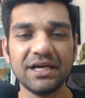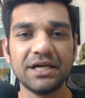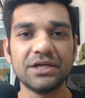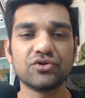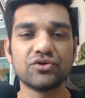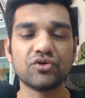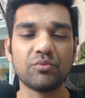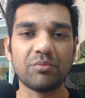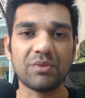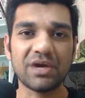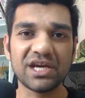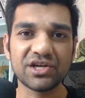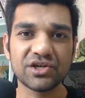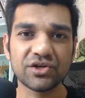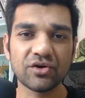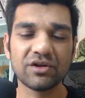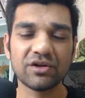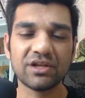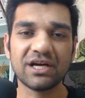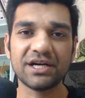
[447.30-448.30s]
So make
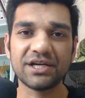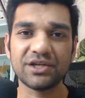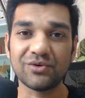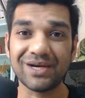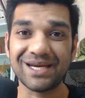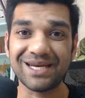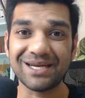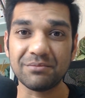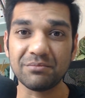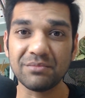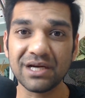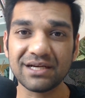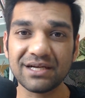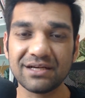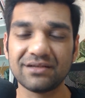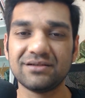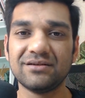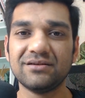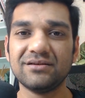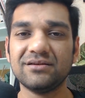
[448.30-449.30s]
sure that you limit.
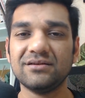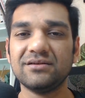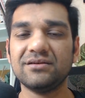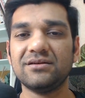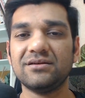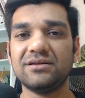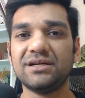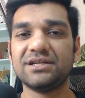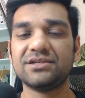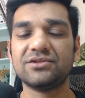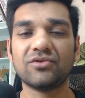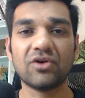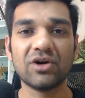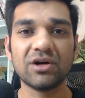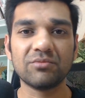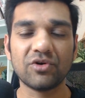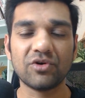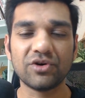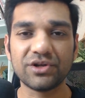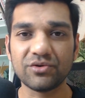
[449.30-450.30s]
It's not
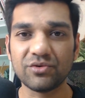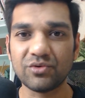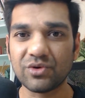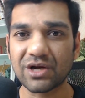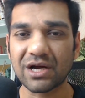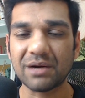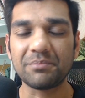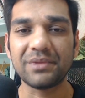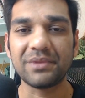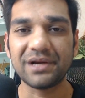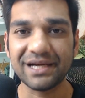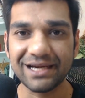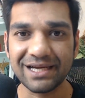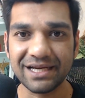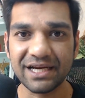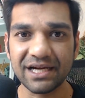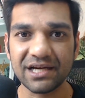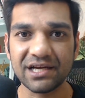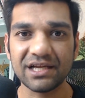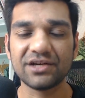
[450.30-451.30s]
about you completely
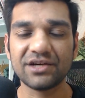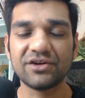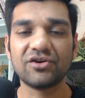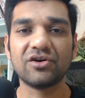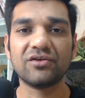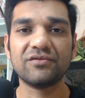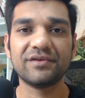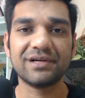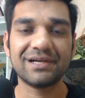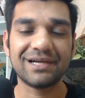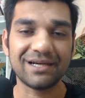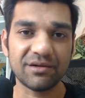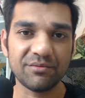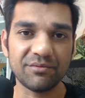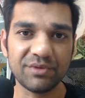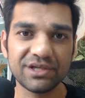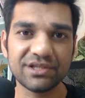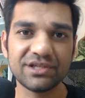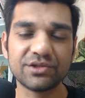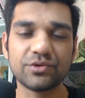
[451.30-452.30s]
getting rid of it.
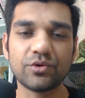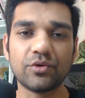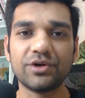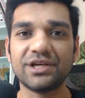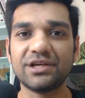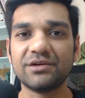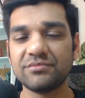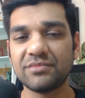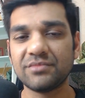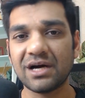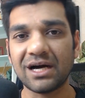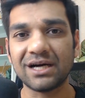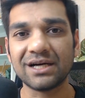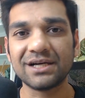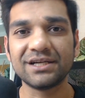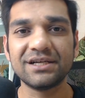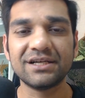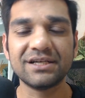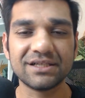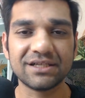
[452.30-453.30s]
Limit the sodium
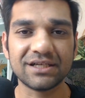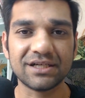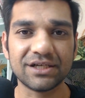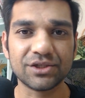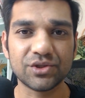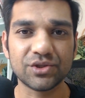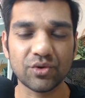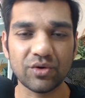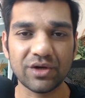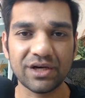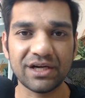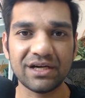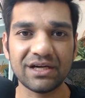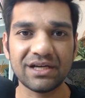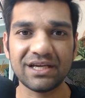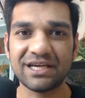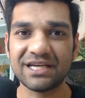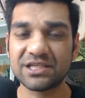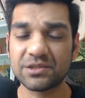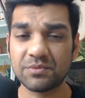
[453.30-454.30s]
and sugar
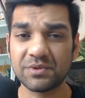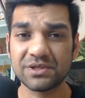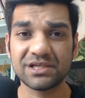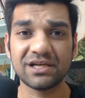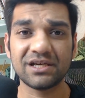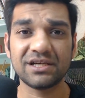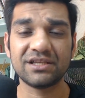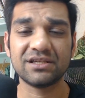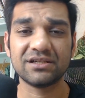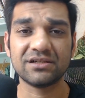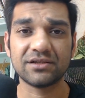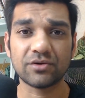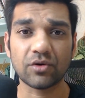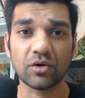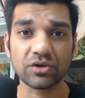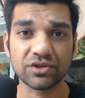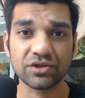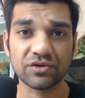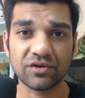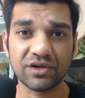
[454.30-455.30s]
intake, especially the
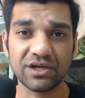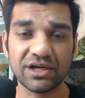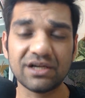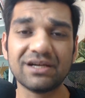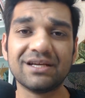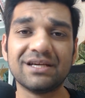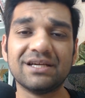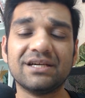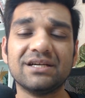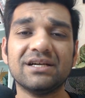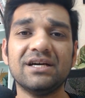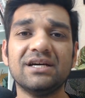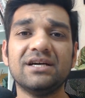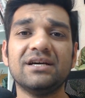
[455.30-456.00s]
raw sugar intake,